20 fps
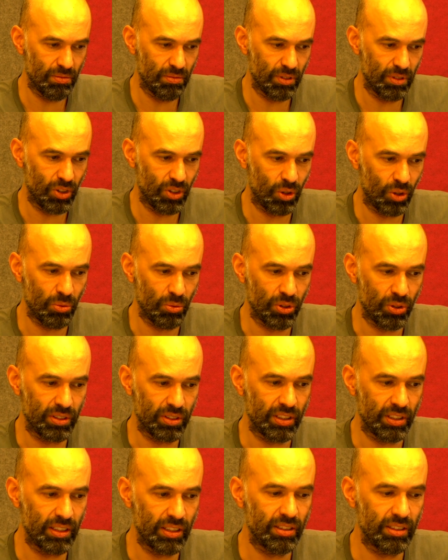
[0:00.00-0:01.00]
almost
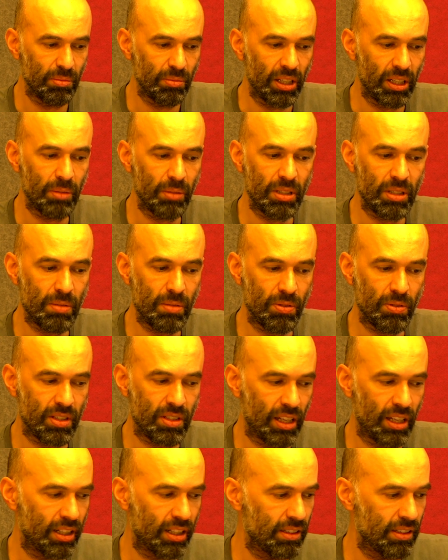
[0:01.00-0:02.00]
60 megabits per
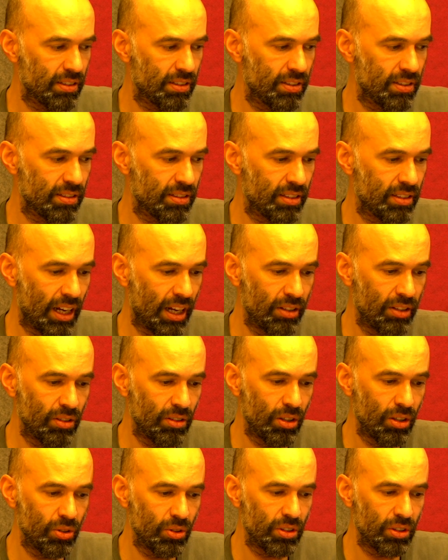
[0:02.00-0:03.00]
second
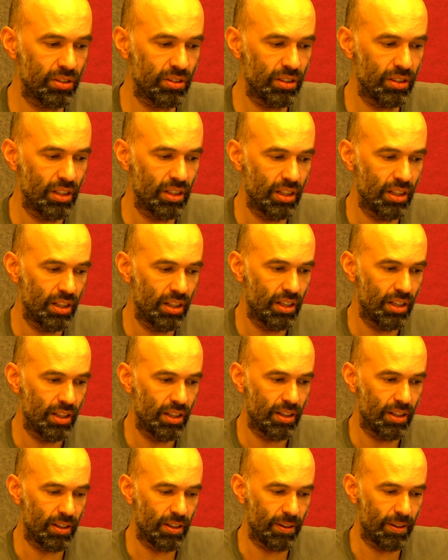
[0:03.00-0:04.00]
downloaded.
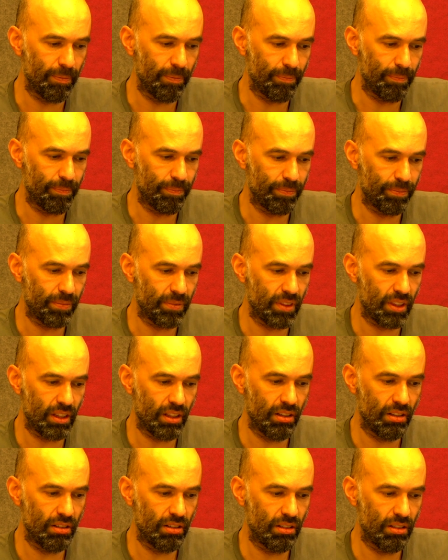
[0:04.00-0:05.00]

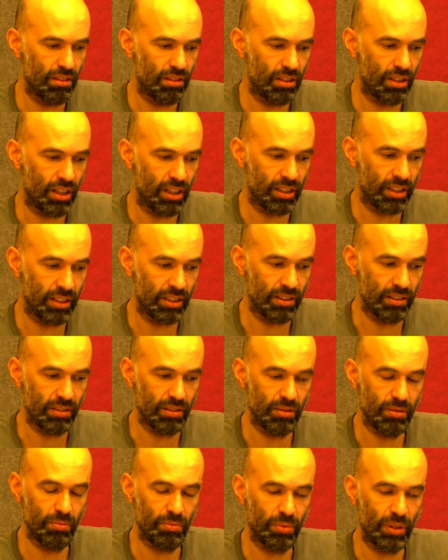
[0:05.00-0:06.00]
I can
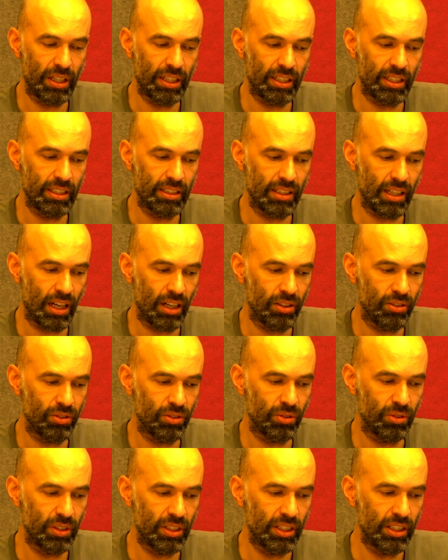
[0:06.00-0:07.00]
break it down
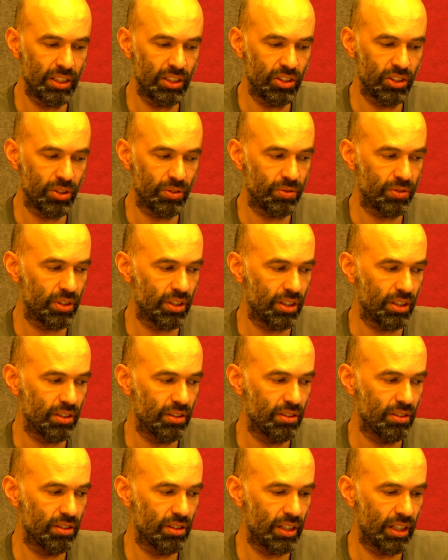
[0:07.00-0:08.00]
to each of the
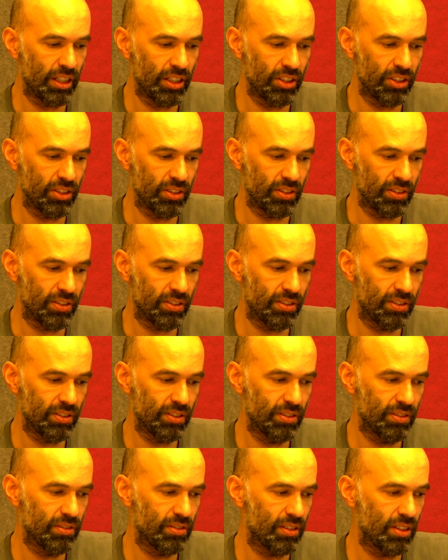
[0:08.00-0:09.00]
agents
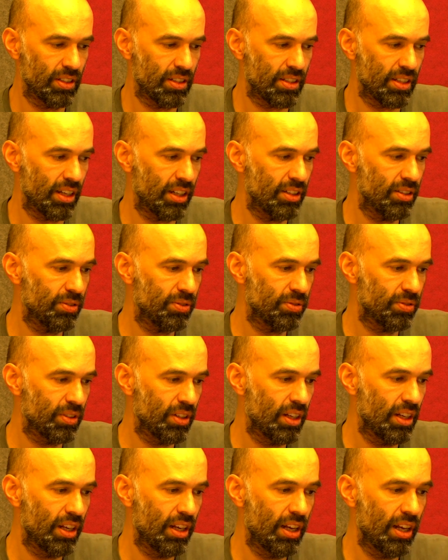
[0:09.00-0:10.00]
itself.
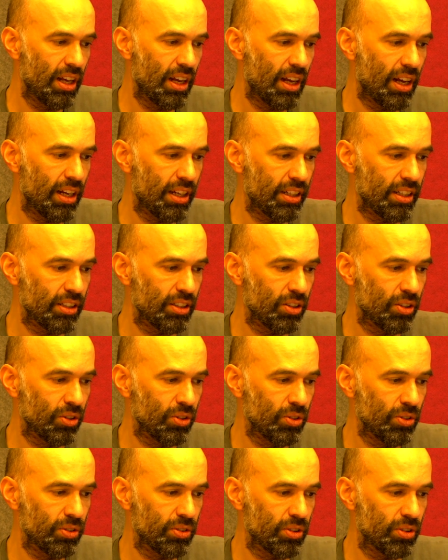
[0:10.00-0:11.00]
I can
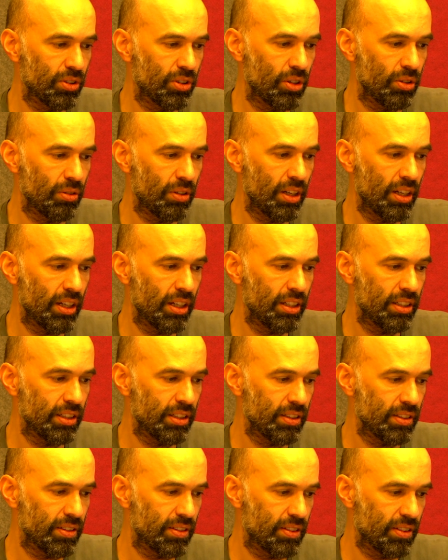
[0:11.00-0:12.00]
also go ahead
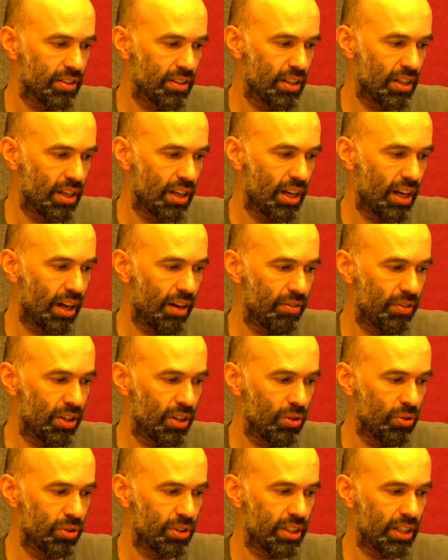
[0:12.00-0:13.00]
and have a
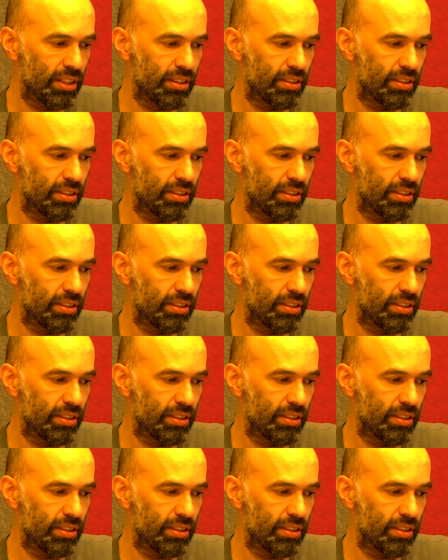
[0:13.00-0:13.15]
look at